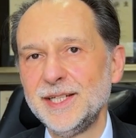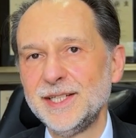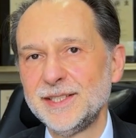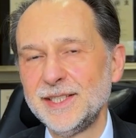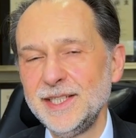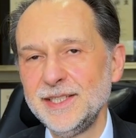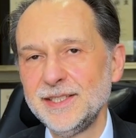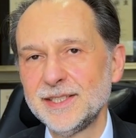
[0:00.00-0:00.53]

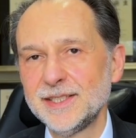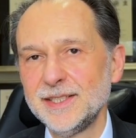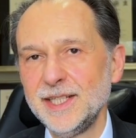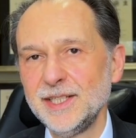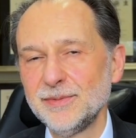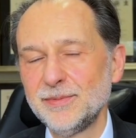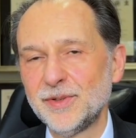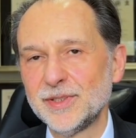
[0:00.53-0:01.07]
These
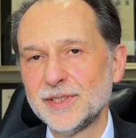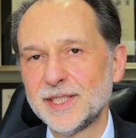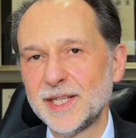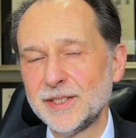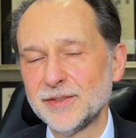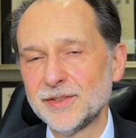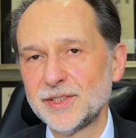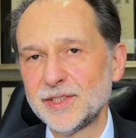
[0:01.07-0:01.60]
needle point
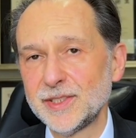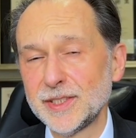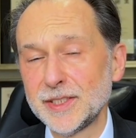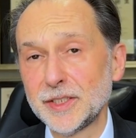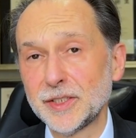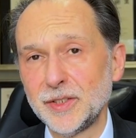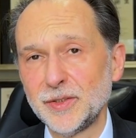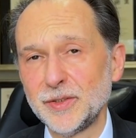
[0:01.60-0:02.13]
technologies
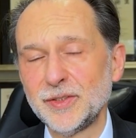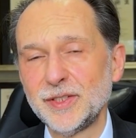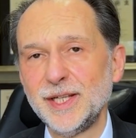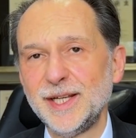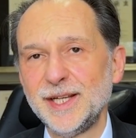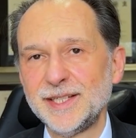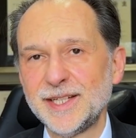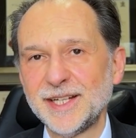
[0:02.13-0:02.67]
include
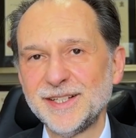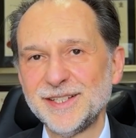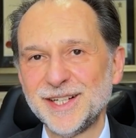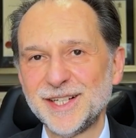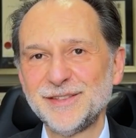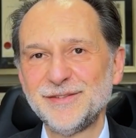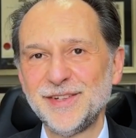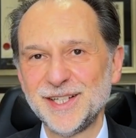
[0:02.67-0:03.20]

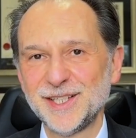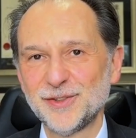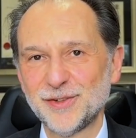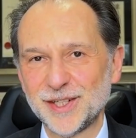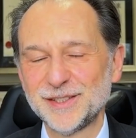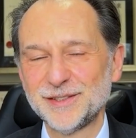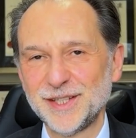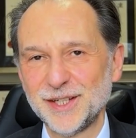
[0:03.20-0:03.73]
NanoKnife and
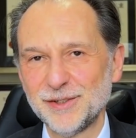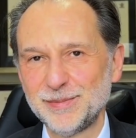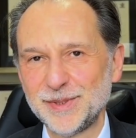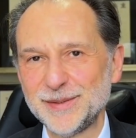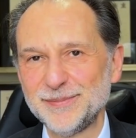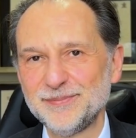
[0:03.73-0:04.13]
cryotherapy.